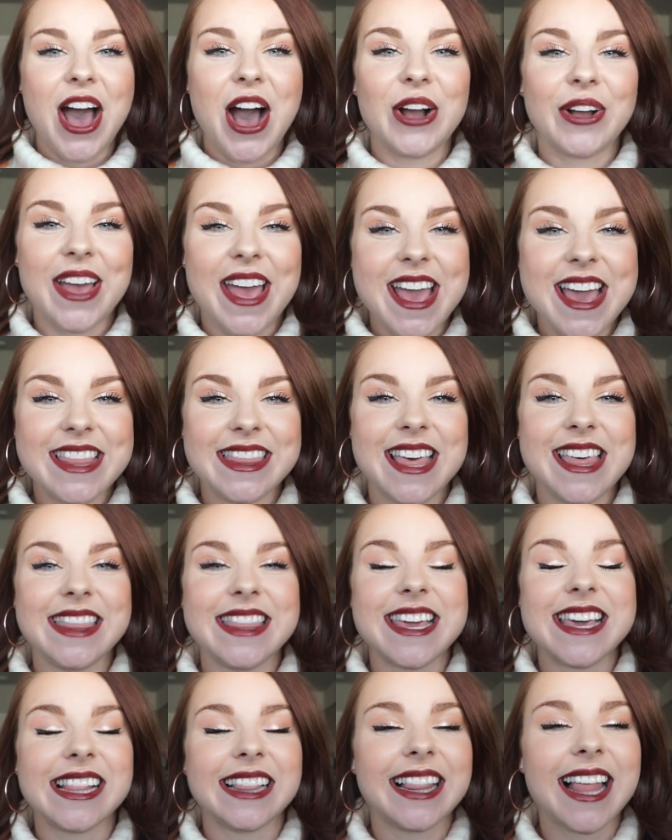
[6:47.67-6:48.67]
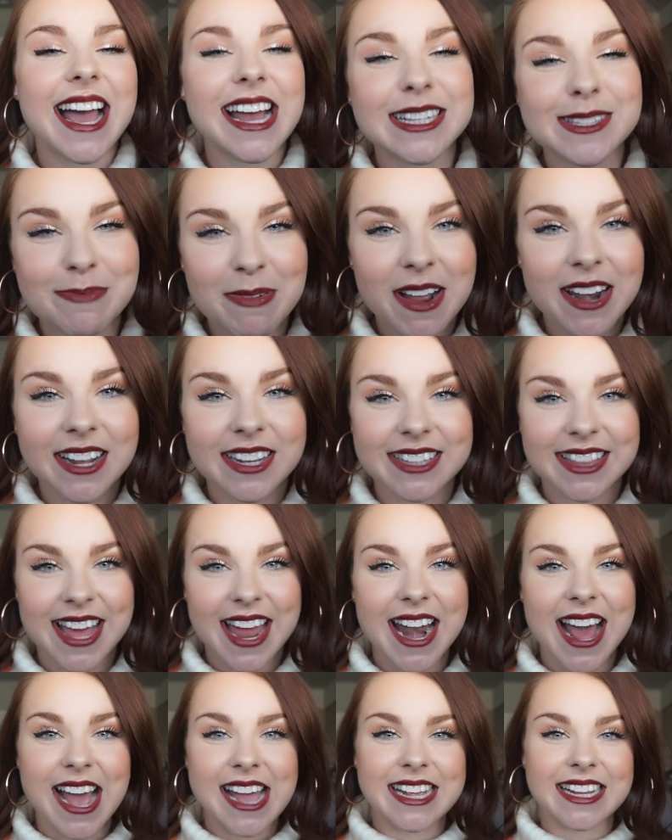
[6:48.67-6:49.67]
Okay, and then the last product
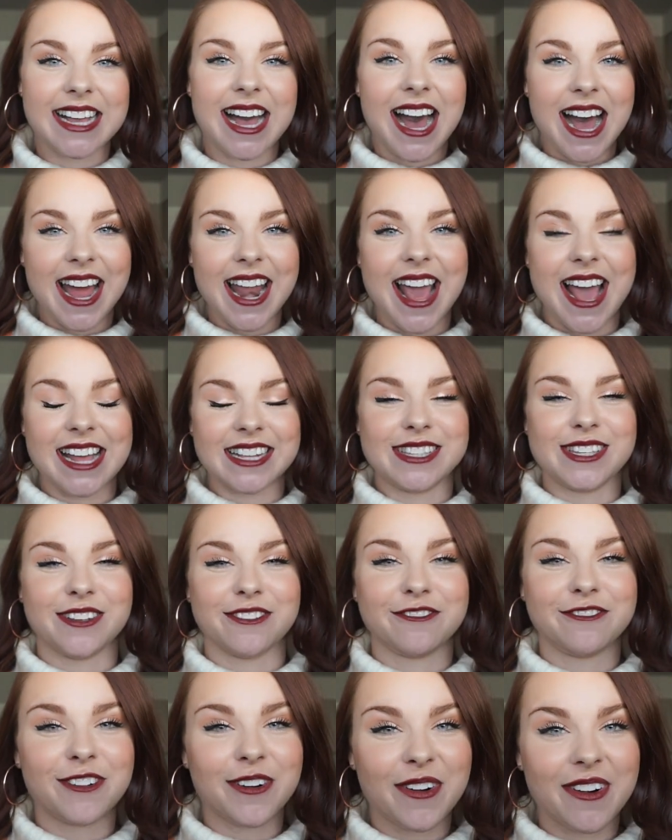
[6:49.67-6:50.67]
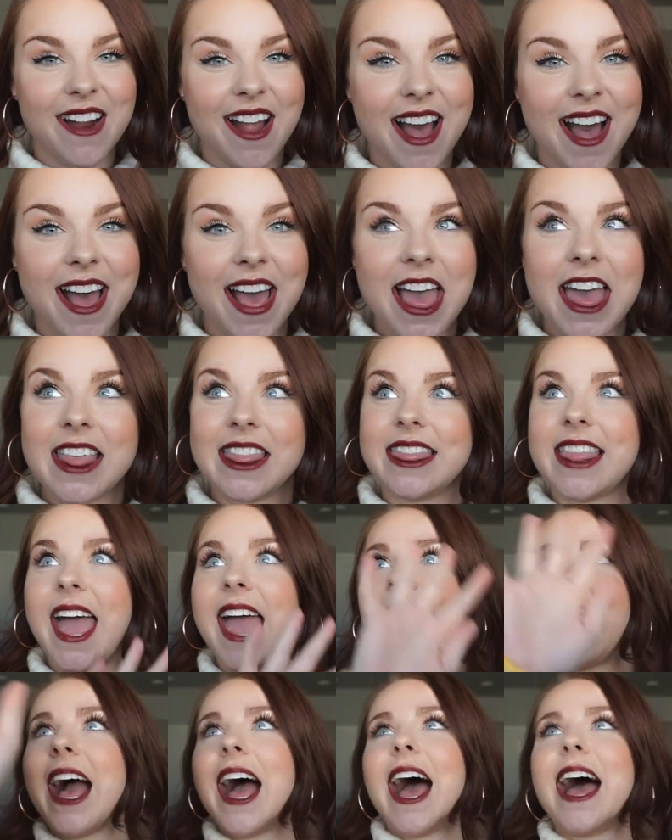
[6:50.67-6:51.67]
that I got at Sephora,
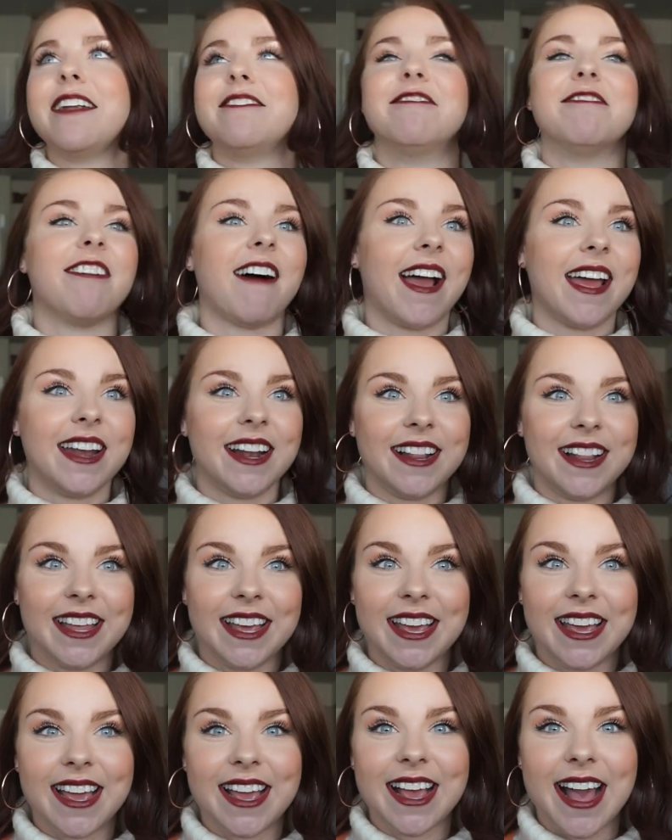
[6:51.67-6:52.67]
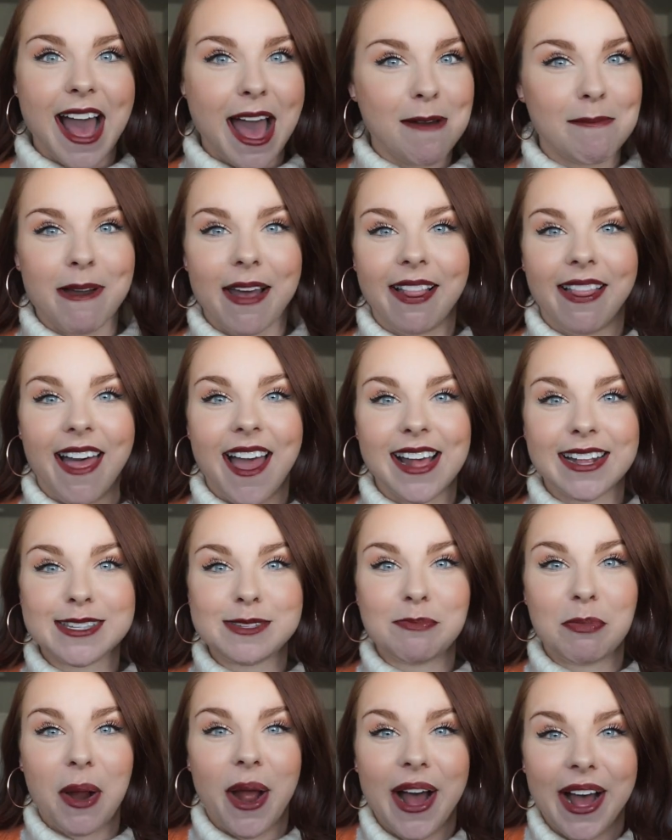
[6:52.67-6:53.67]
thank God, finally got my
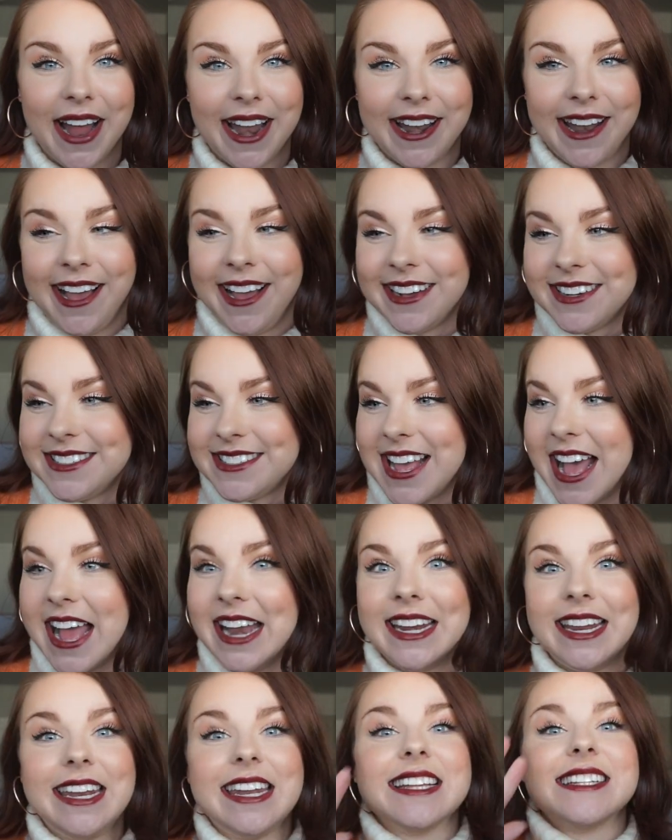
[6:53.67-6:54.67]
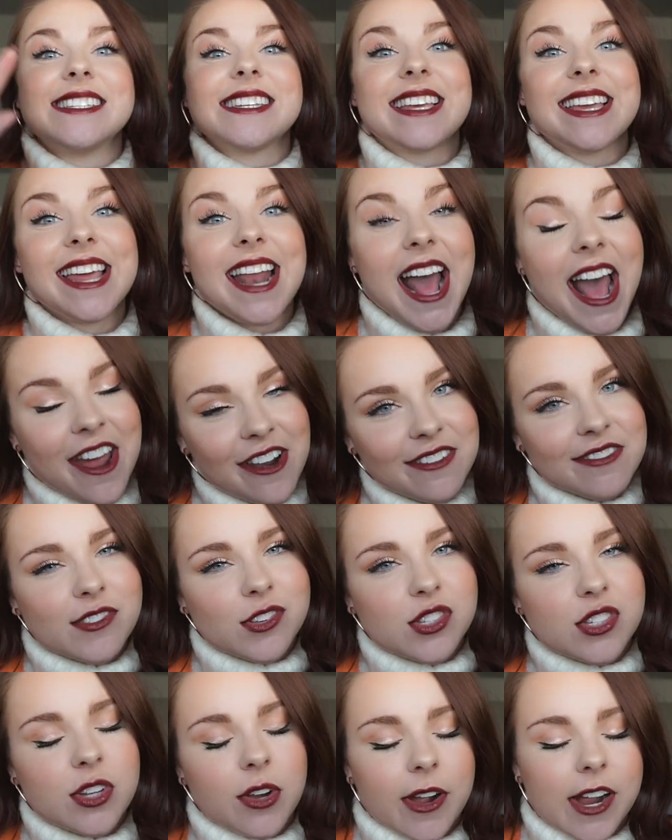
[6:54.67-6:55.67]
last product I needed to get out of
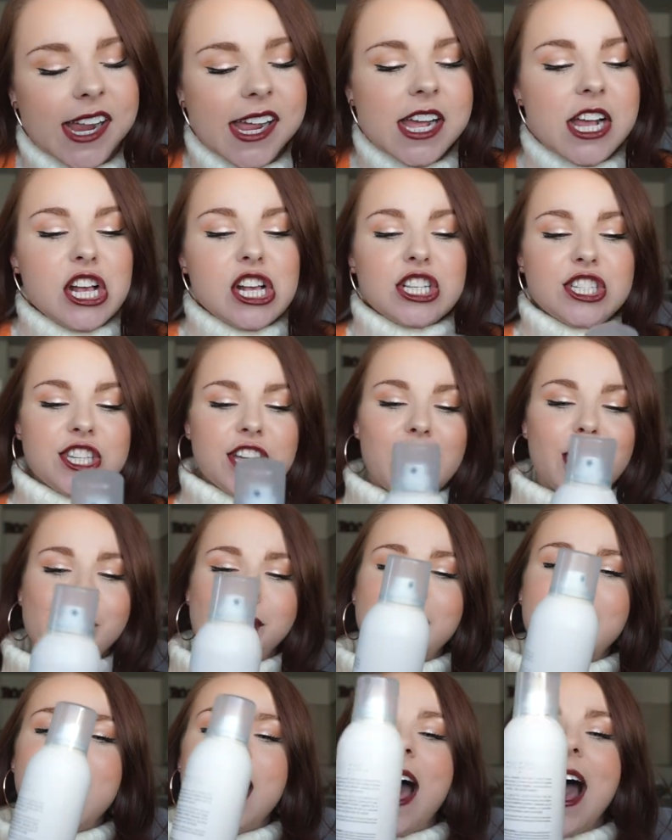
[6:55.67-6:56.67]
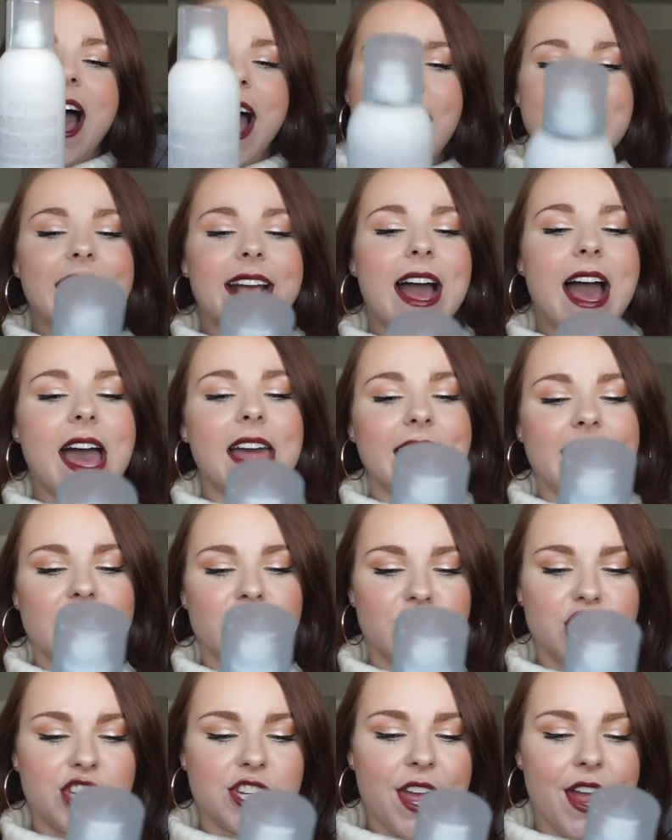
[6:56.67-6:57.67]
the store. So I got
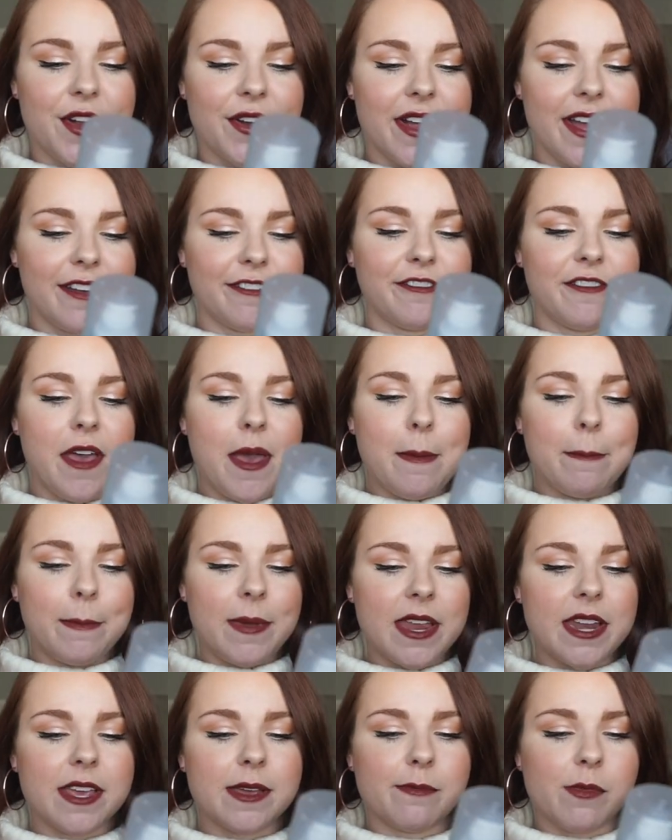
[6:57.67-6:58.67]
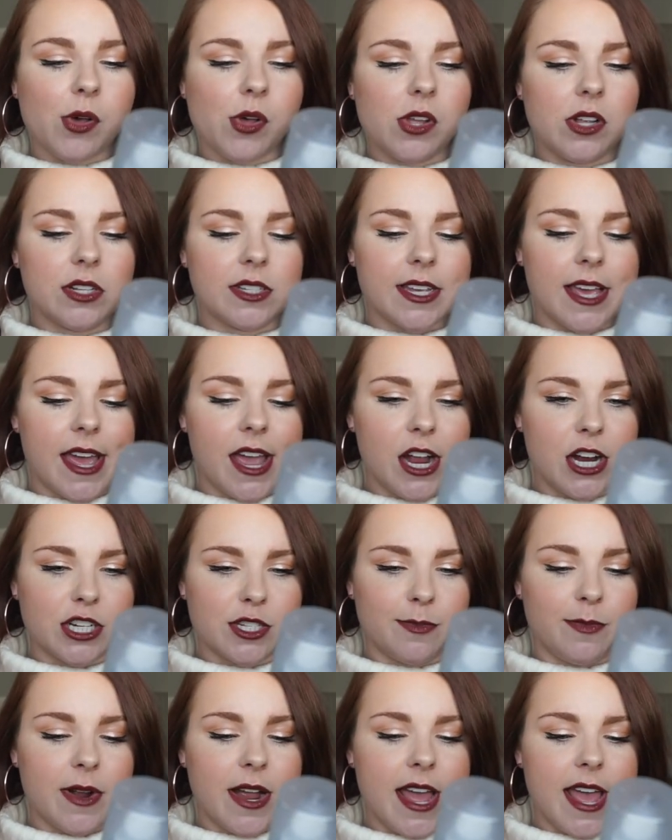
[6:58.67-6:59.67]
the Sheriff medium hold
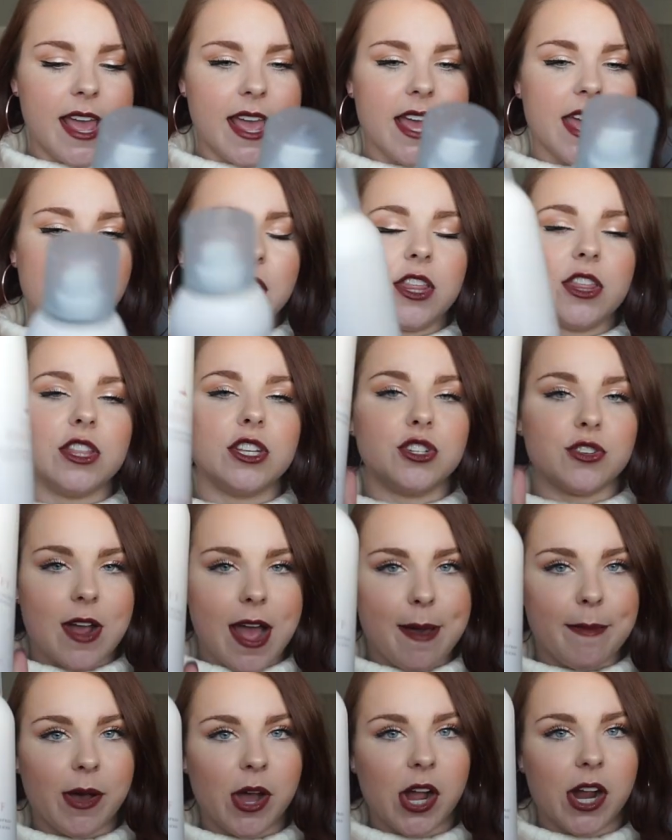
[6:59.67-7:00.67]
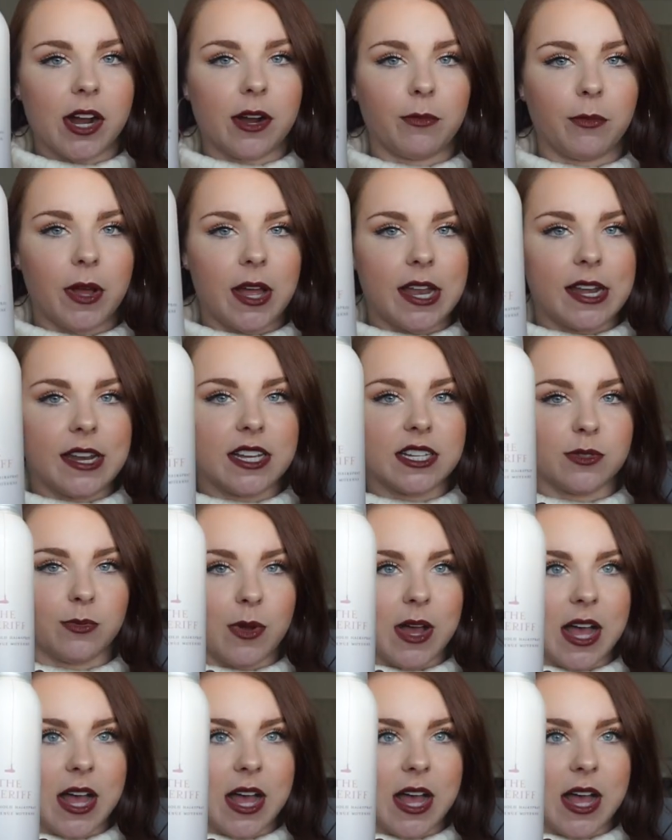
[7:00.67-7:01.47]
hairspray, the Dry Bar one as